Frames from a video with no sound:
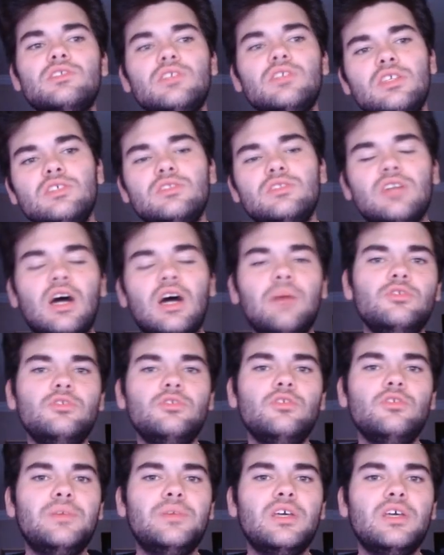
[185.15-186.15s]
these top 2
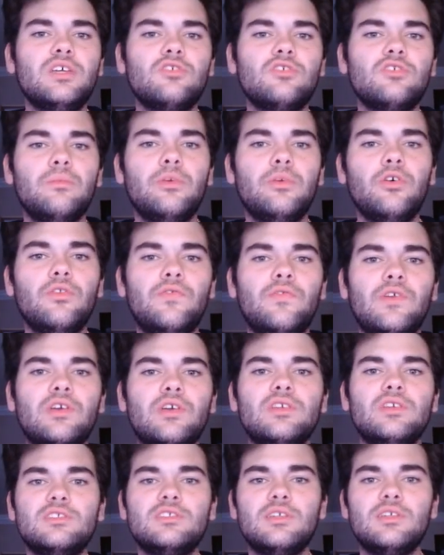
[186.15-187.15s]
picks are both very
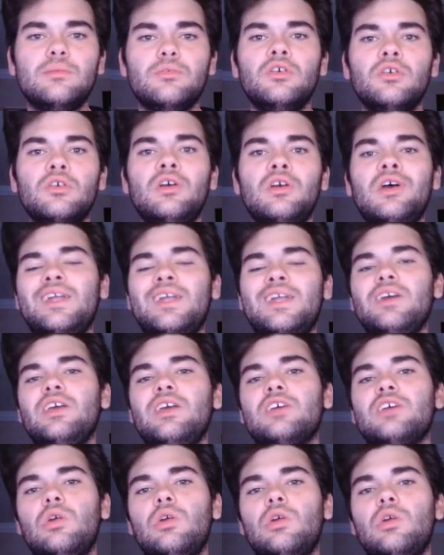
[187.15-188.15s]
similar. Now,
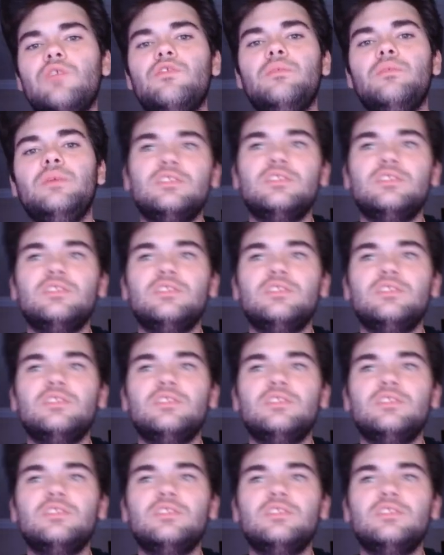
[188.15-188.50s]
yes, one of them is